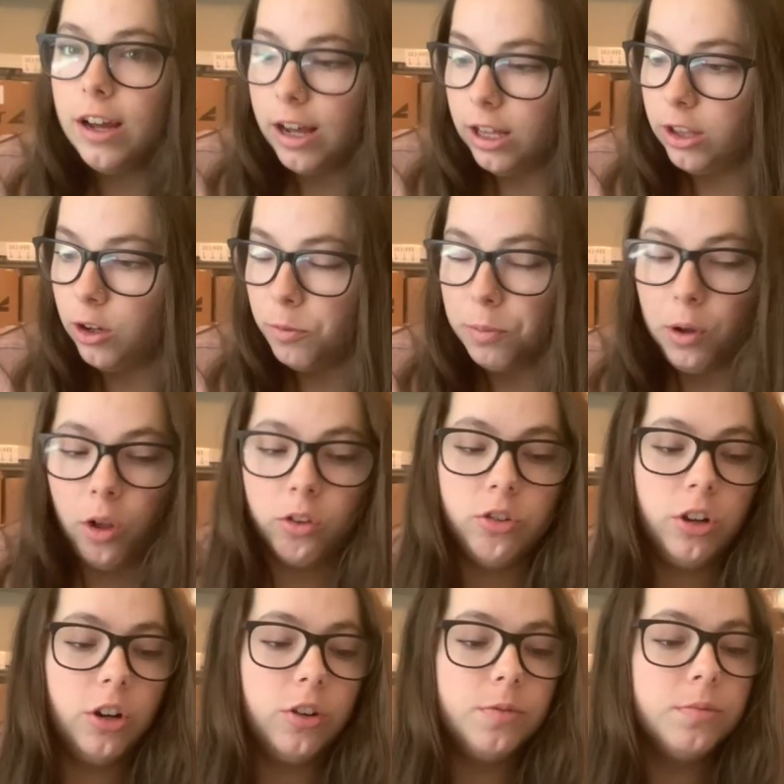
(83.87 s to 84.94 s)
Hello,
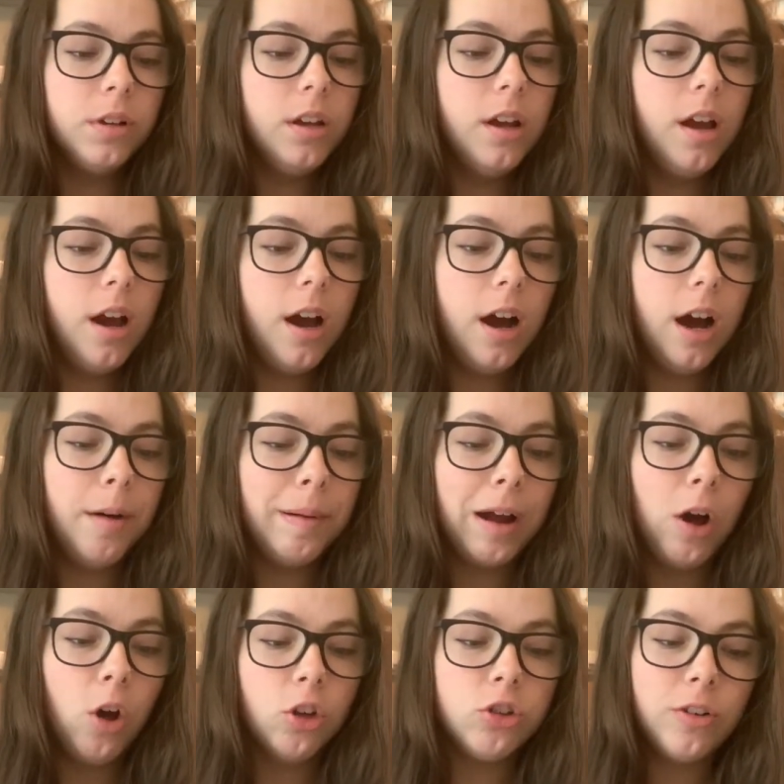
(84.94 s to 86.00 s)
Balto. I
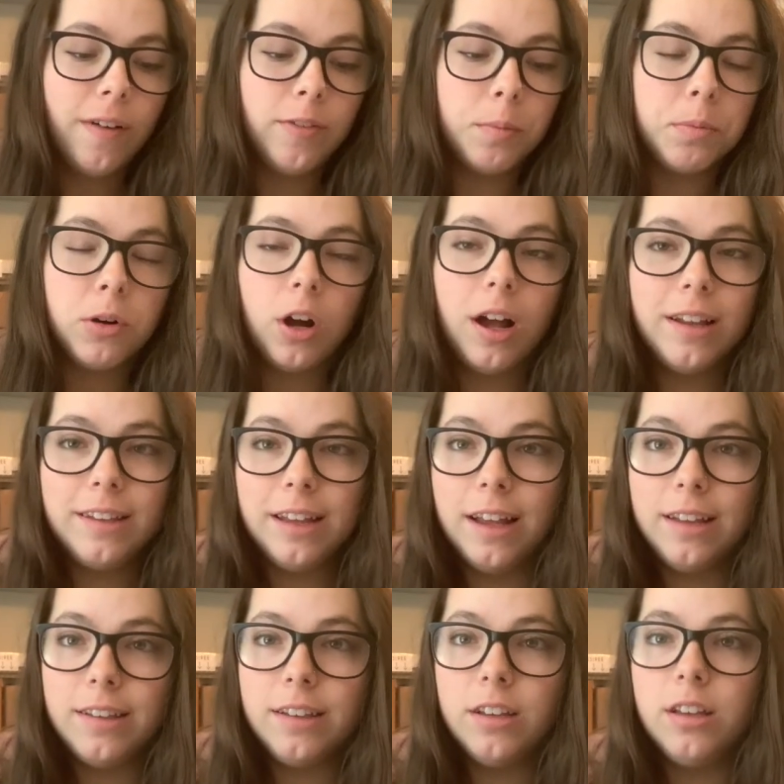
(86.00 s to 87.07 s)
also have to
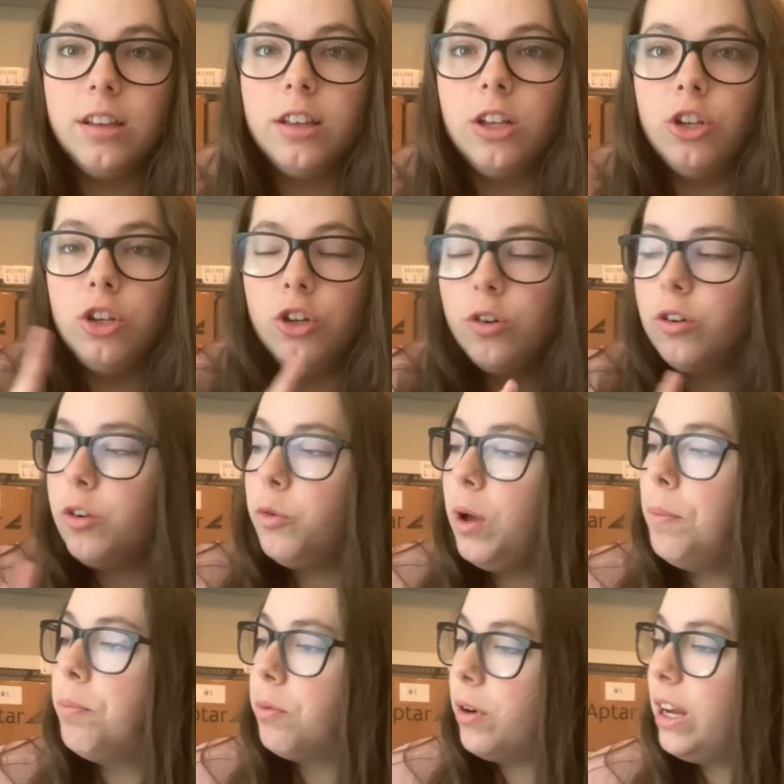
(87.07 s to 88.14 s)
process the new...
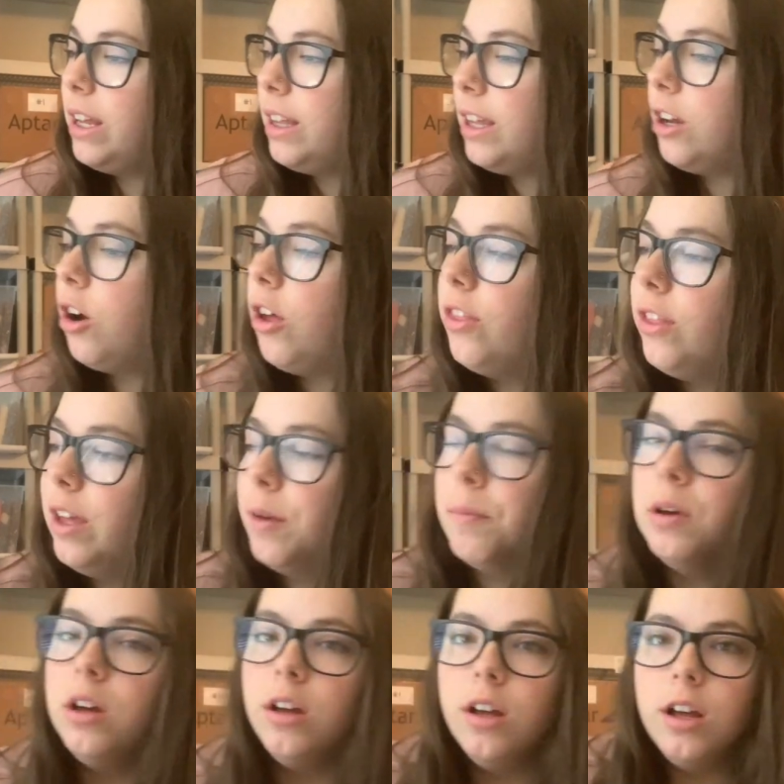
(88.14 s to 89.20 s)
Quit breathing on
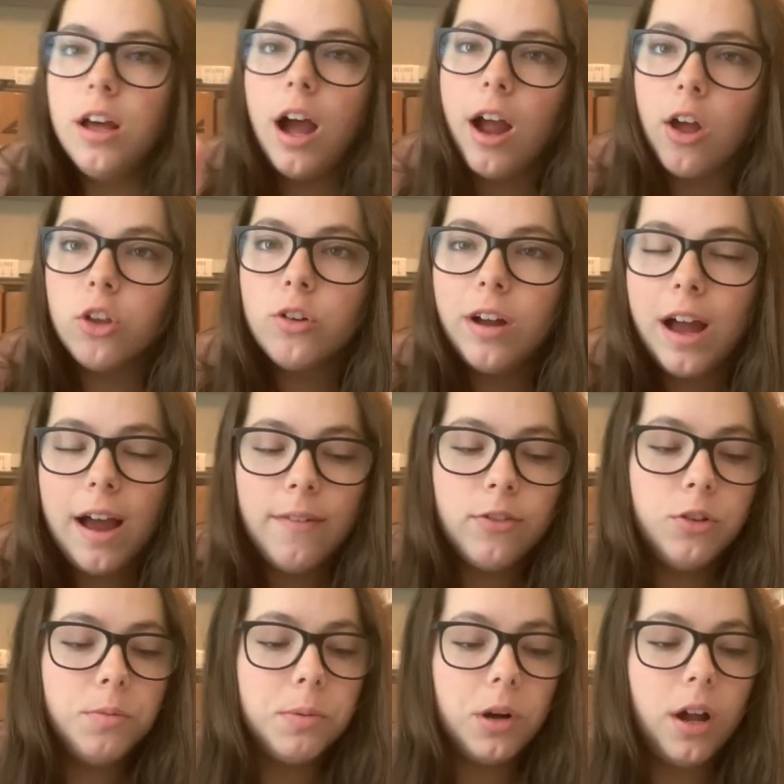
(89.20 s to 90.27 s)
them! I also have
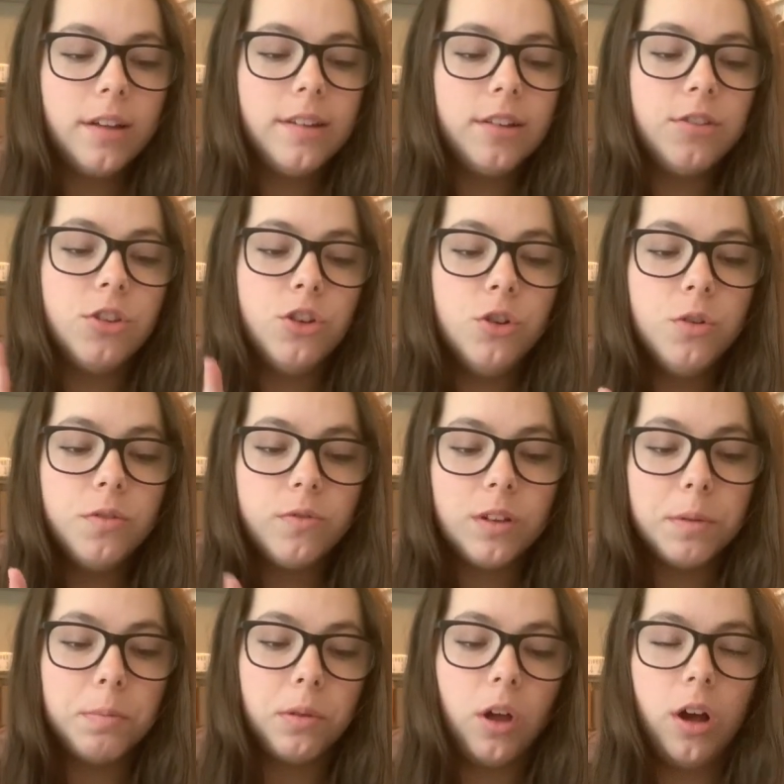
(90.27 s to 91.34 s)
to process the new
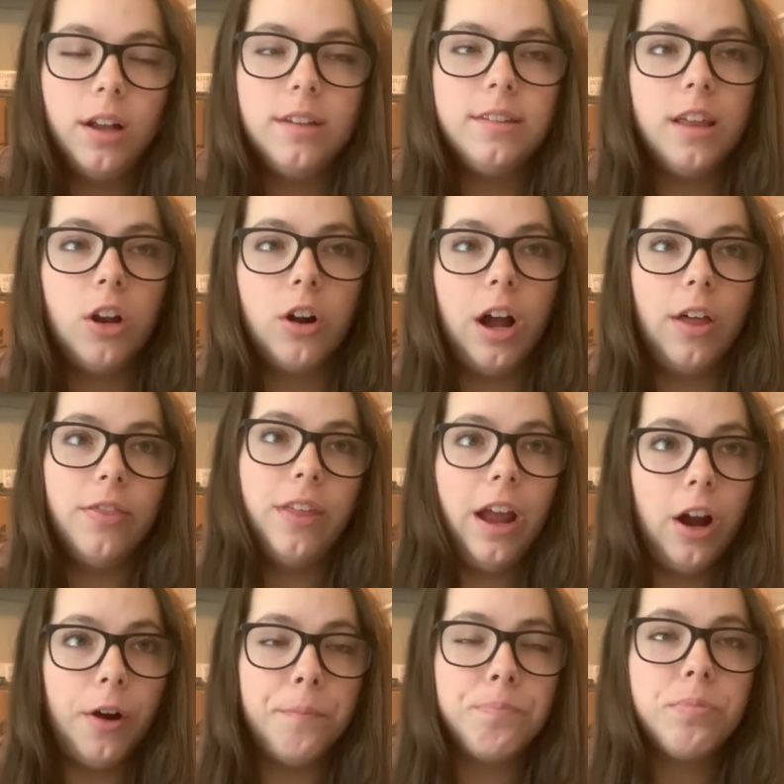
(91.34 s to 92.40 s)
flip lots that are out
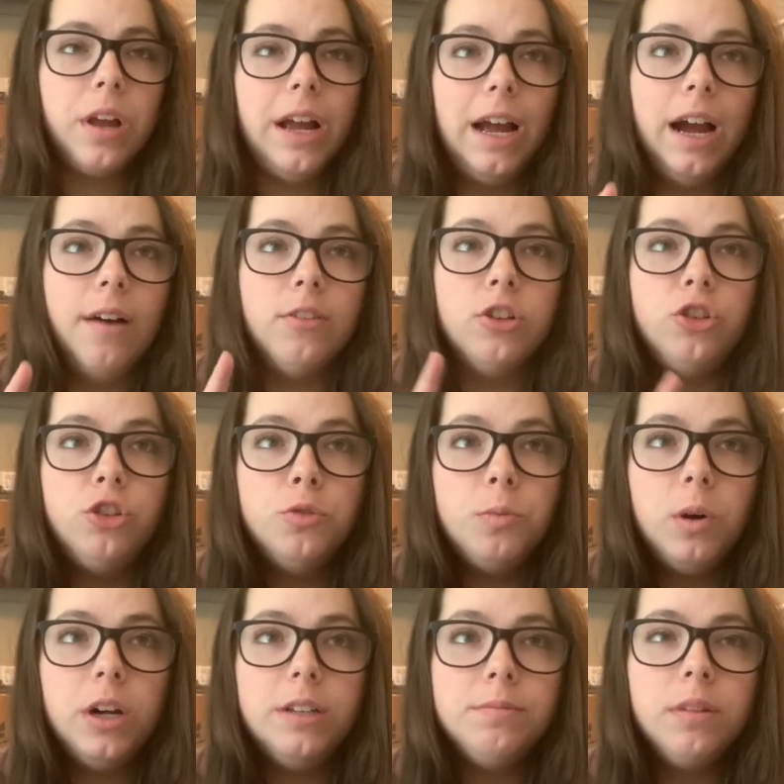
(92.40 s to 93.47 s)
there. I have a shoe
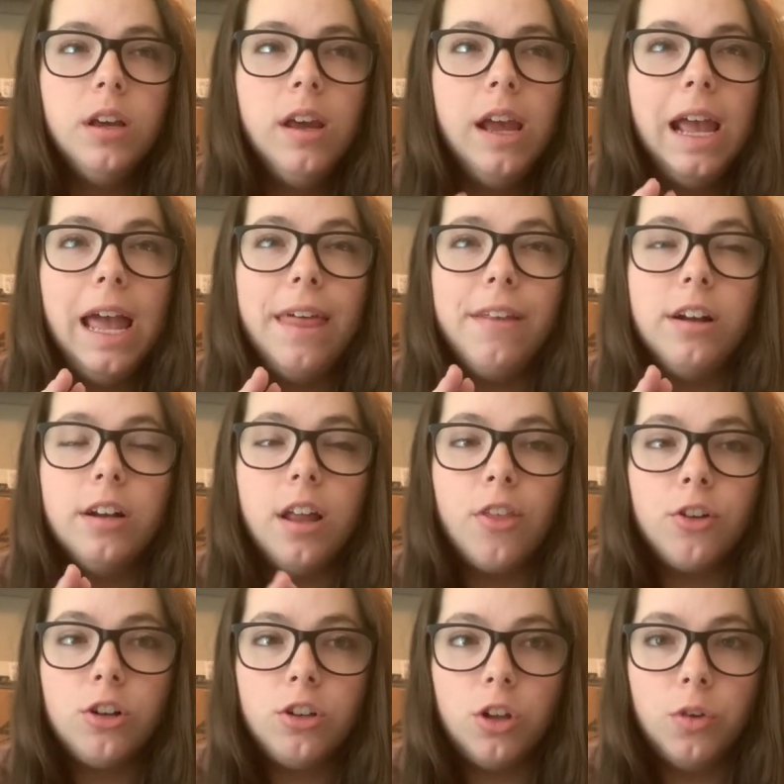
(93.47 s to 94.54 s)
one and then
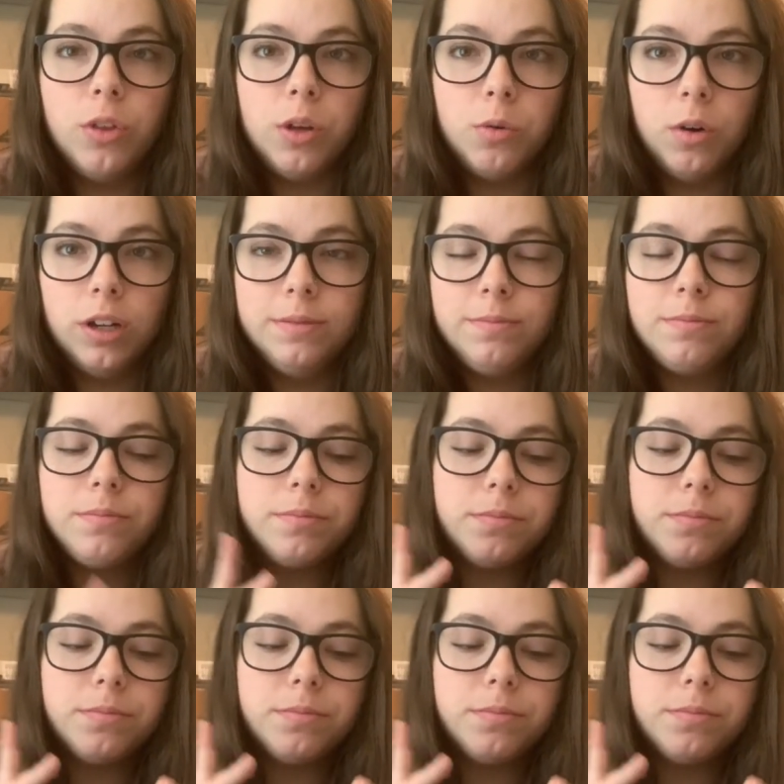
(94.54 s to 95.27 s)
another clothing one.